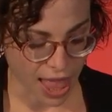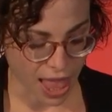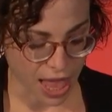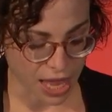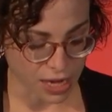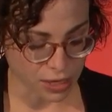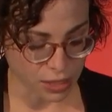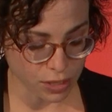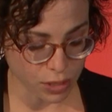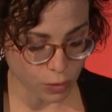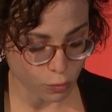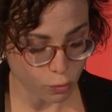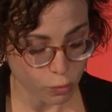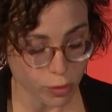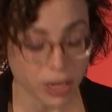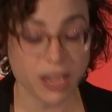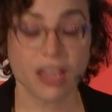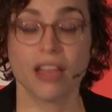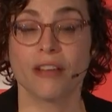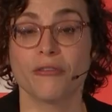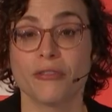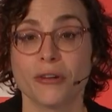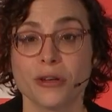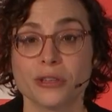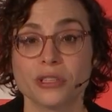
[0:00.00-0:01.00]
And we
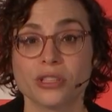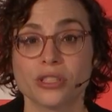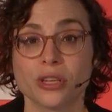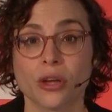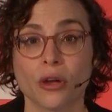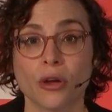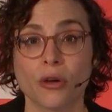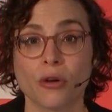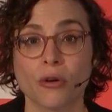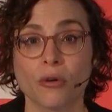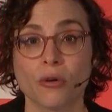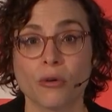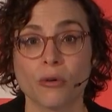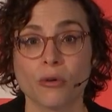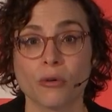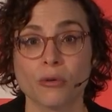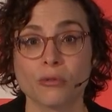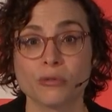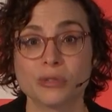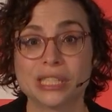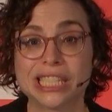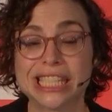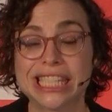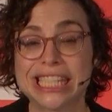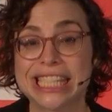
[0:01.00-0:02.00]
have
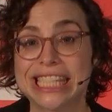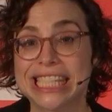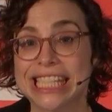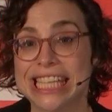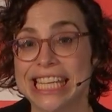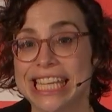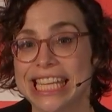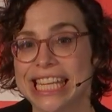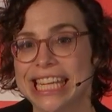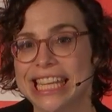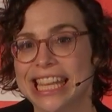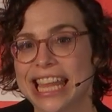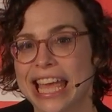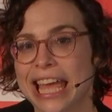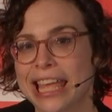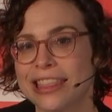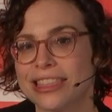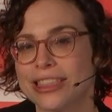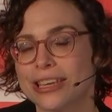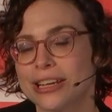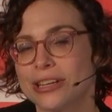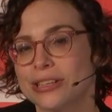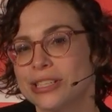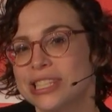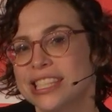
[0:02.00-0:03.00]
also seen that
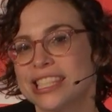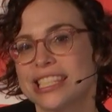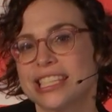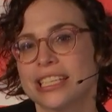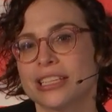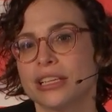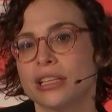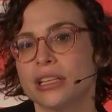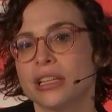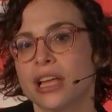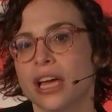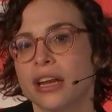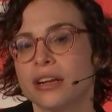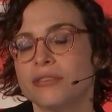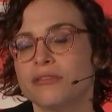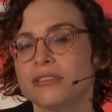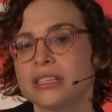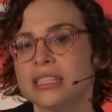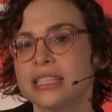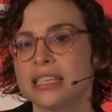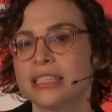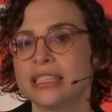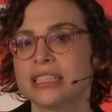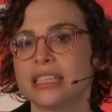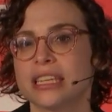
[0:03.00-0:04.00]
there's still a lot of
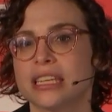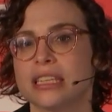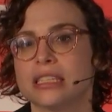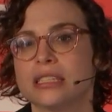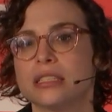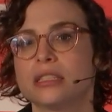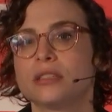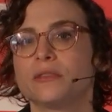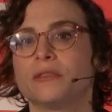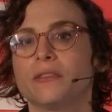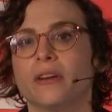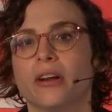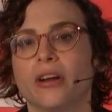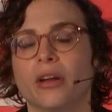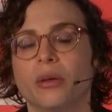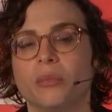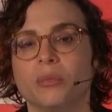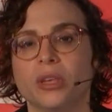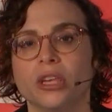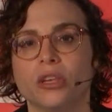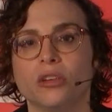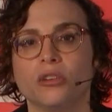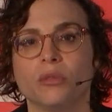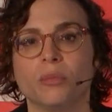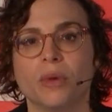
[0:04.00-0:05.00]
resistance
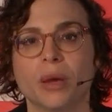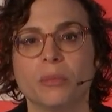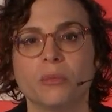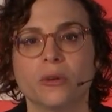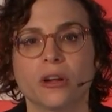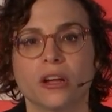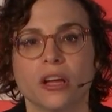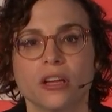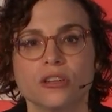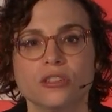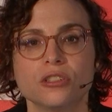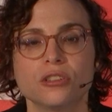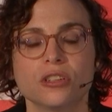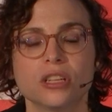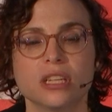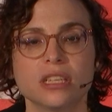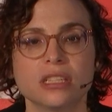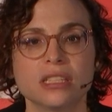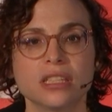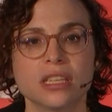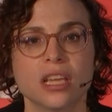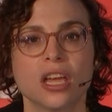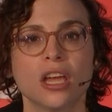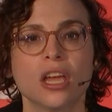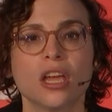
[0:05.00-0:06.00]
from EU member
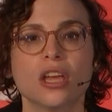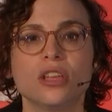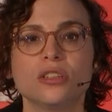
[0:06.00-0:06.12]
countries